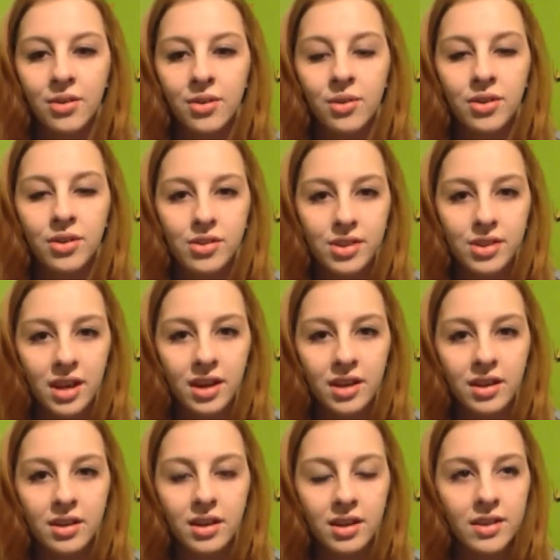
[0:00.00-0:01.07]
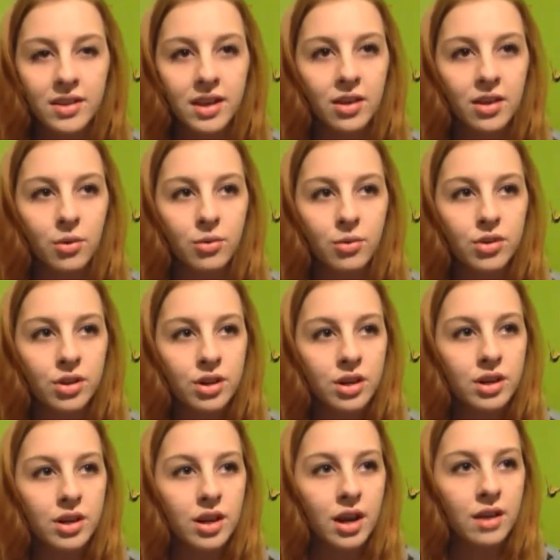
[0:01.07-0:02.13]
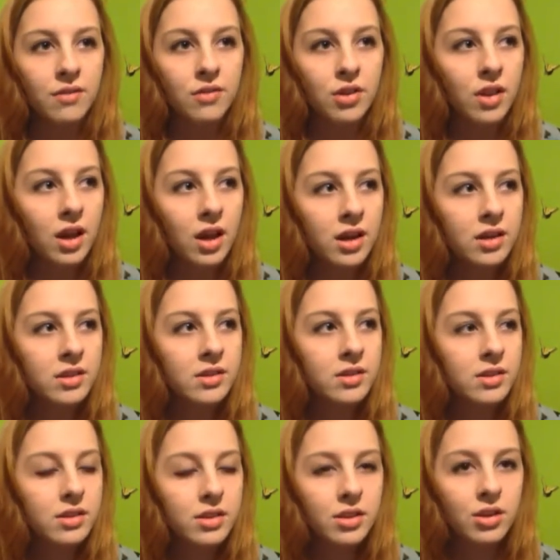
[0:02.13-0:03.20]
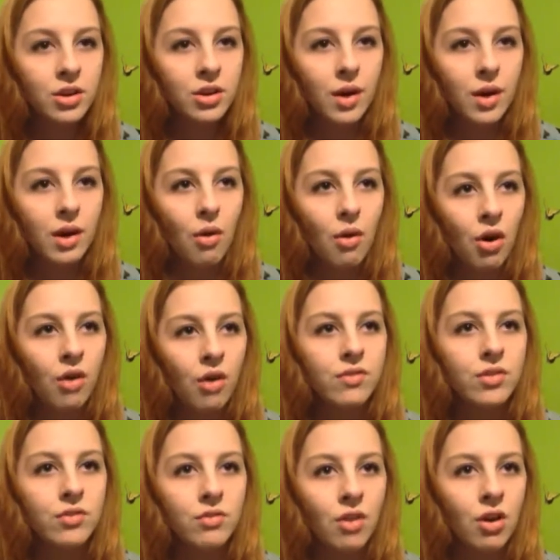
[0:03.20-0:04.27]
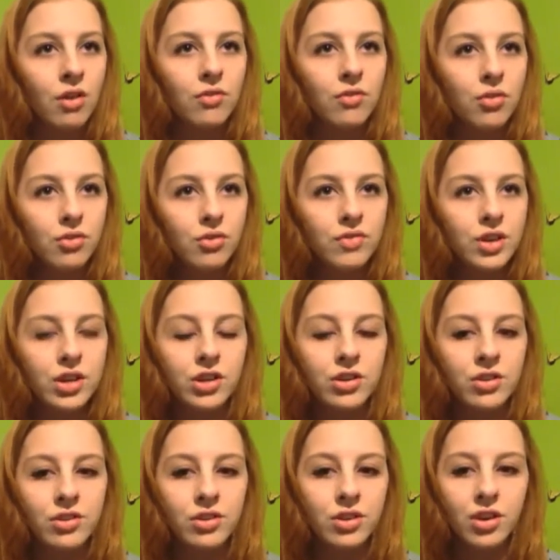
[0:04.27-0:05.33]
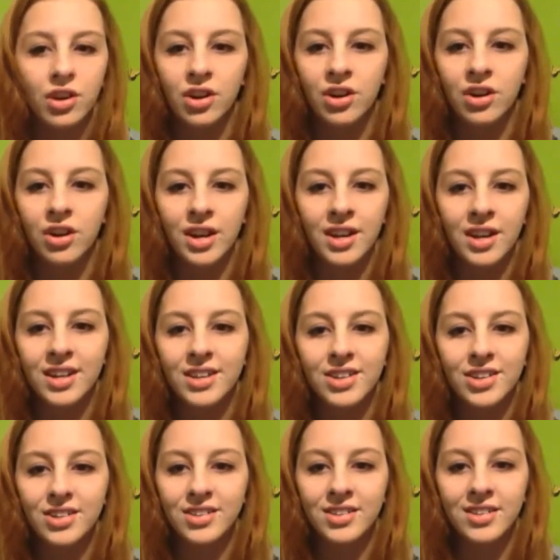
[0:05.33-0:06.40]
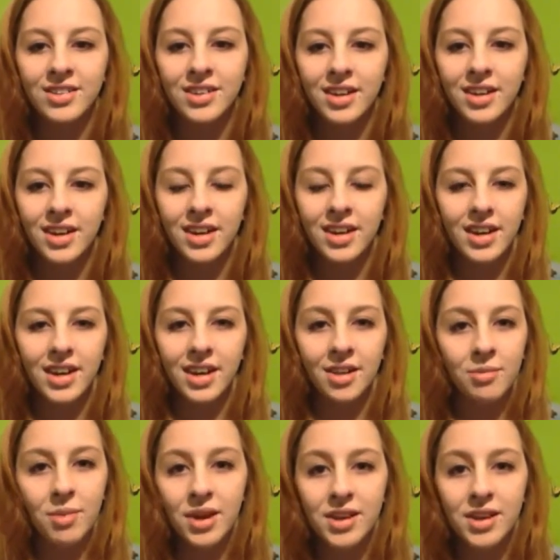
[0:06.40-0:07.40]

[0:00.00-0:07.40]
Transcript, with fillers: don't understand. As I get older, I realize, you know, how often wrongful convictions occur, and it